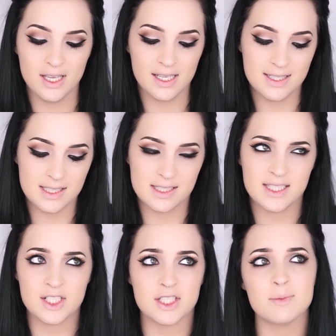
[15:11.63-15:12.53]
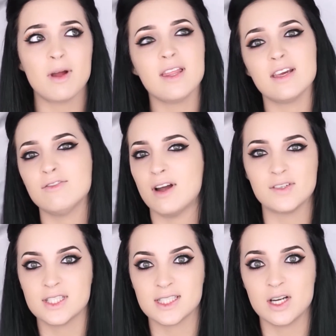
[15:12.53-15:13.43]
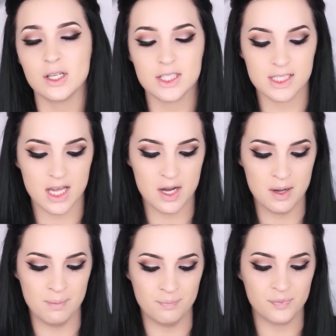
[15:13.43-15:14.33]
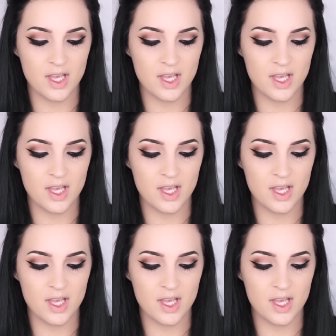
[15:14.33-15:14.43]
It's seriously probably like $5 or $6.